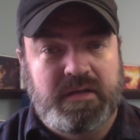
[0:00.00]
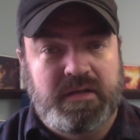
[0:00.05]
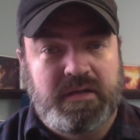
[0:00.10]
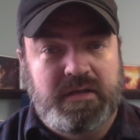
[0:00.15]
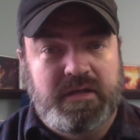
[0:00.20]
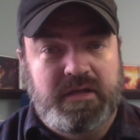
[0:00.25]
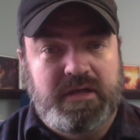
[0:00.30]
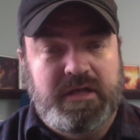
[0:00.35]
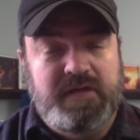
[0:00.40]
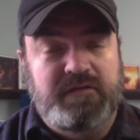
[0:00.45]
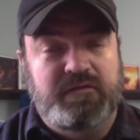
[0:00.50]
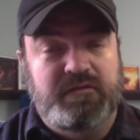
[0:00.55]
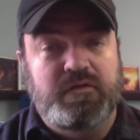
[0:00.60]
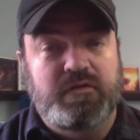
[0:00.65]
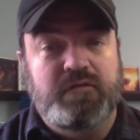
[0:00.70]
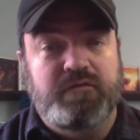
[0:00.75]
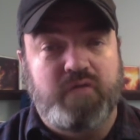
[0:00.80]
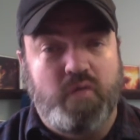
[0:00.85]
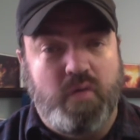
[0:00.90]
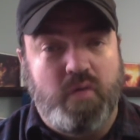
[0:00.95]
He
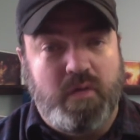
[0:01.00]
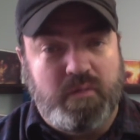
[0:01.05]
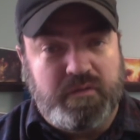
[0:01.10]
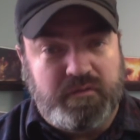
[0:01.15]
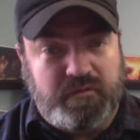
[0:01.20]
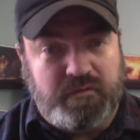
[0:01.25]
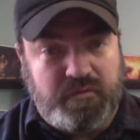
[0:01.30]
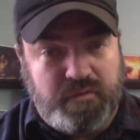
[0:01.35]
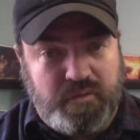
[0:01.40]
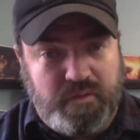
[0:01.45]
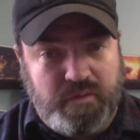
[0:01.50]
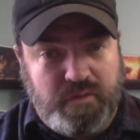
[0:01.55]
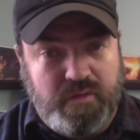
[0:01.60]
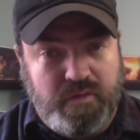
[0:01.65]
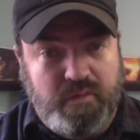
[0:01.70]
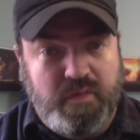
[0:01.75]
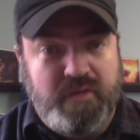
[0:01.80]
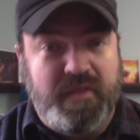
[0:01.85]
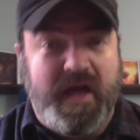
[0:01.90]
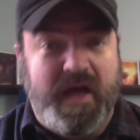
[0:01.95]
stood for what was true
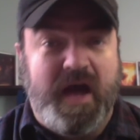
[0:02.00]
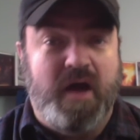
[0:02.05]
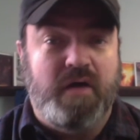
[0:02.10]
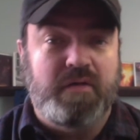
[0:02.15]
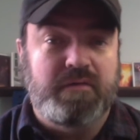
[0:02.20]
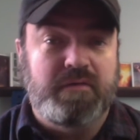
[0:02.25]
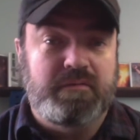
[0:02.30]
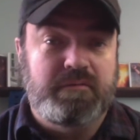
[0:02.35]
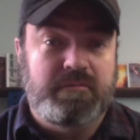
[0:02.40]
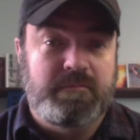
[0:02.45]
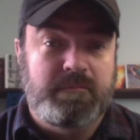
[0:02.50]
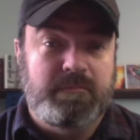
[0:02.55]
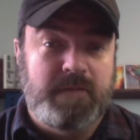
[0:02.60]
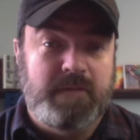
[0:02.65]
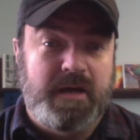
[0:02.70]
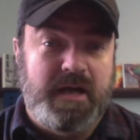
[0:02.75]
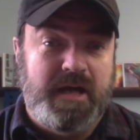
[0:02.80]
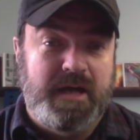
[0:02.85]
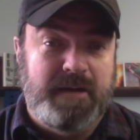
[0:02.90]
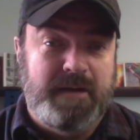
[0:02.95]
without
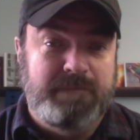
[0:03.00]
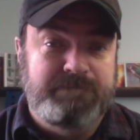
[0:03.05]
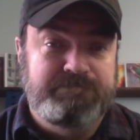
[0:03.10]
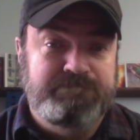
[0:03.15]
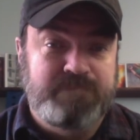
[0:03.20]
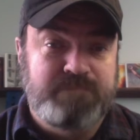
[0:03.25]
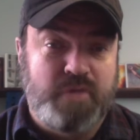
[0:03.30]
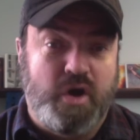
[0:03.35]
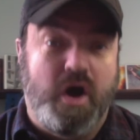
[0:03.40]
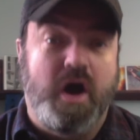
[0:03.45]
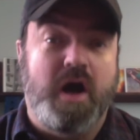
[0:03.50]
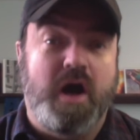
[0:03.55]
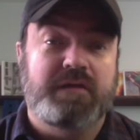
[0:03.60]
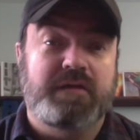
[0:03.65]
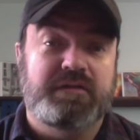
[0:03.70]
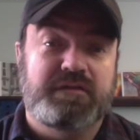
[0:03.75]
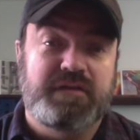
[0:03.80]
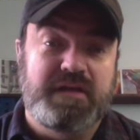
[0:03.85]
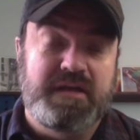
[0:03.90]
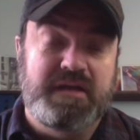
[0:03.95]

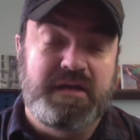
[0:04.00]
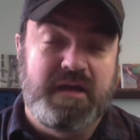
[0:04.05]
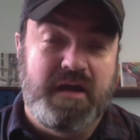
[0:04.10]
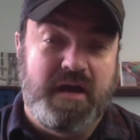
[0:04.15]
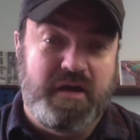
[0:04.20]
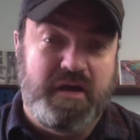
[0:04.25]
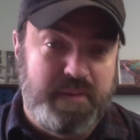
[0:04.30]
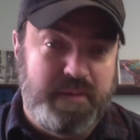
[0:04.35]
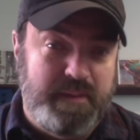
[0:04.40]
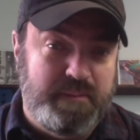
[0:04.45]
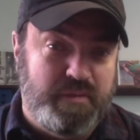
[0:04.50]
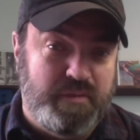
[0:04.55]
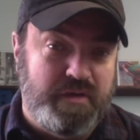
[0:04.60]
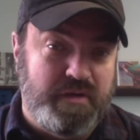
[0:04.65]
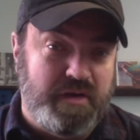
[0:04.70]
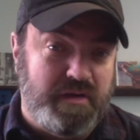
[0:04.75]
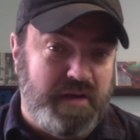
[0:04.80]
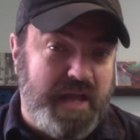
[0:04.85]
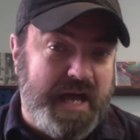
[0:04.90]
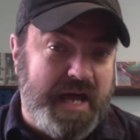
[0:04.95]
costing other people
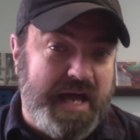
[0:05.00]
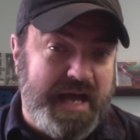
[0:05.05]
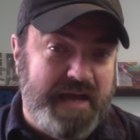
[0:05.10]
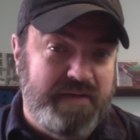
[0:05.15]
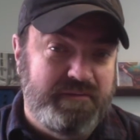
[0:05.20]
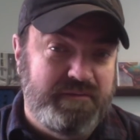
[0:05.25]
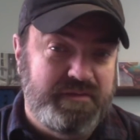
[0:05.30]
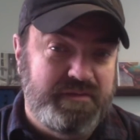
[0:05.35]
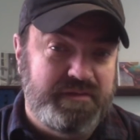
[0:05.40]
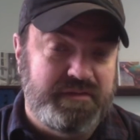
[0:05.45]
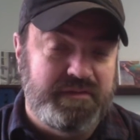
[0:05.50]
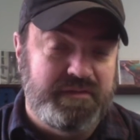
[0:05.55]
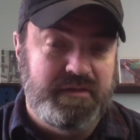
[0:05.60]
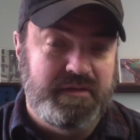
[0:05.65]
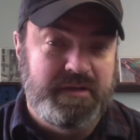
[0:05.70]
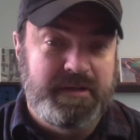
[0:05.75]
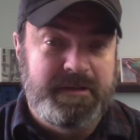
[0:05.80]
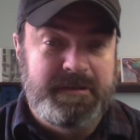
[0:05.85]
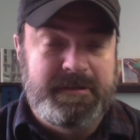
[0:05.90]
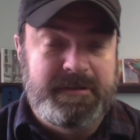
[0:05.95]
their lives.
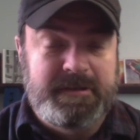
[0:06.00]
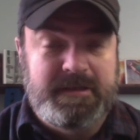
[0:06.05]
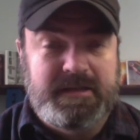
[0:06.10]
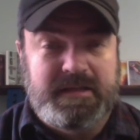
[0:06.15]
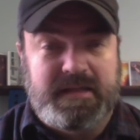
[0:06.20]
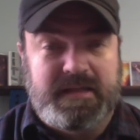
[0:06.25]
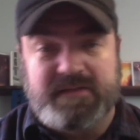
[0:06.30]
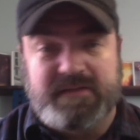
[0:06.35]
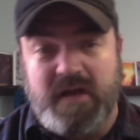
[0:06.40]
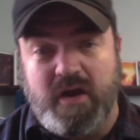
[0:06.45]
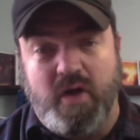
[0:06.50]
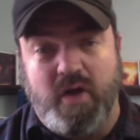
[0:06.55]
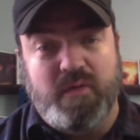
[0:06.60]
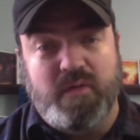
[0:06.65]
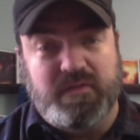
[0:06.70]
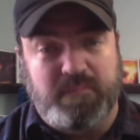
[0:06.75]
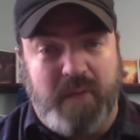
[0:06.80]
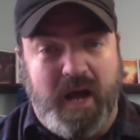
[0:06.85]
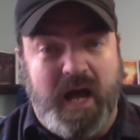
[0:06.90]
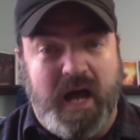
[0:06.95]
That's not
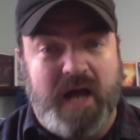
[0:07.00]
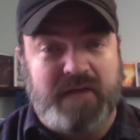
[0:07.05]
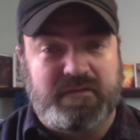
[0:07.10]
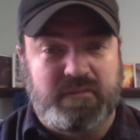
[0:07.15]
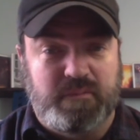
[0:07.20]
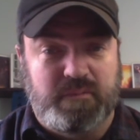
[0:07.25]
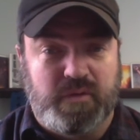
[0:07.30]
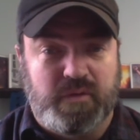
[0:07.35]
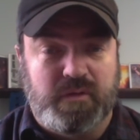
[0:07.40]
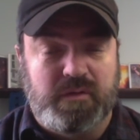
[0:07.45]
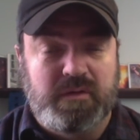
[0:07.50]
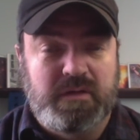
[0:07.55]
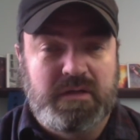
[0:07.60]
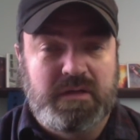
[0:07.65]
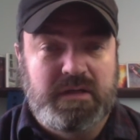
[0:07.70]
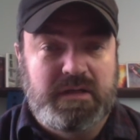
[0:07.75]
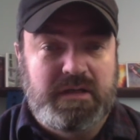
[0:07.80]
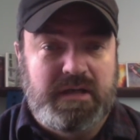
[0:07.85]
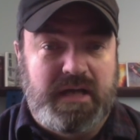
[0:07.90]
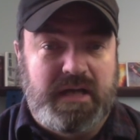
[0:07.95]
always possible.
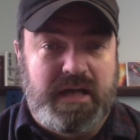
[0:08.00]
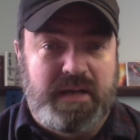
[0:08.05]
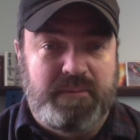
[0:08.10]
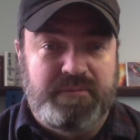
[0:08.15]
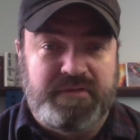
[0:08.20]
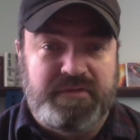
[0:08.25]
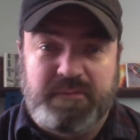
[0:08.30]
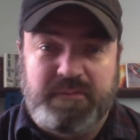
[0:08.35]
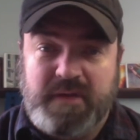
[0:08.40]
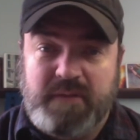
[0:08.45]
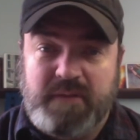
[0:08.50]
Sometimes